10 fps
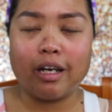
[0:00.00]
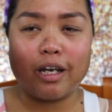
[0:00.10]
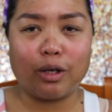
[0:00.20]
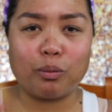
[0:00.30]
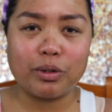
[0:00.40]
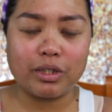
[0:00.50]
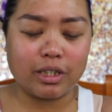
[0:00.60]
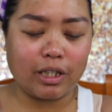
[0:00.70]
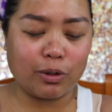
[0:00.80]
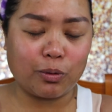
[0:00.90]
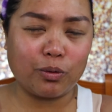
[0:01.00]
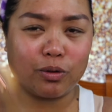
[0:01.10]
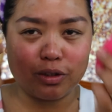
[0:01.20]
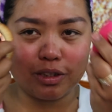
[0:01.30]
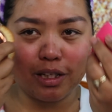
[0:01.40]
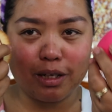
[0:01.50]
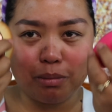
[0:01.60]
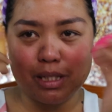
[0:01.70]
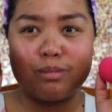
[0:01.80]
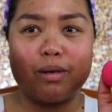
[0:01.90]
and we'll see kung
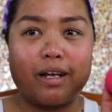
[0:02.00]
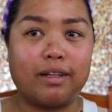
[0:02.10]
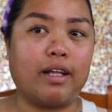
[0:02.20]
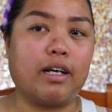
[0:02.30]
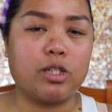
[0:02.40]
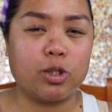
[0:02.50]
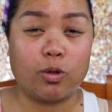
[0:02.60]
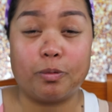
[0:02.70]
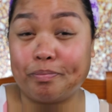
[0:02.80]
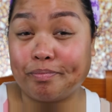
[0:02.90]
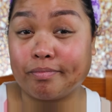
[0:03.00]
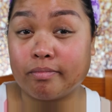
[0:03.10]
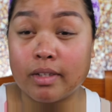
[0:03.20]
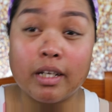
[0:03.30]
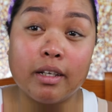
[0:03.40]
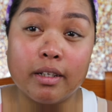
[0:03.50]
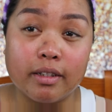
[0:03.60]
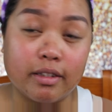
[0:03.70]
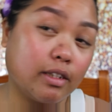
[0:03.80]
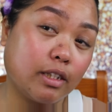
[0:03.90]
saan mas maganda. So,
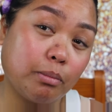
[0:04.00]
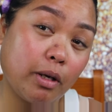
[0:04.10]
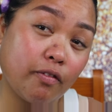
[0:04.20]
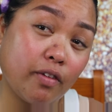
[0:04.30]
this is my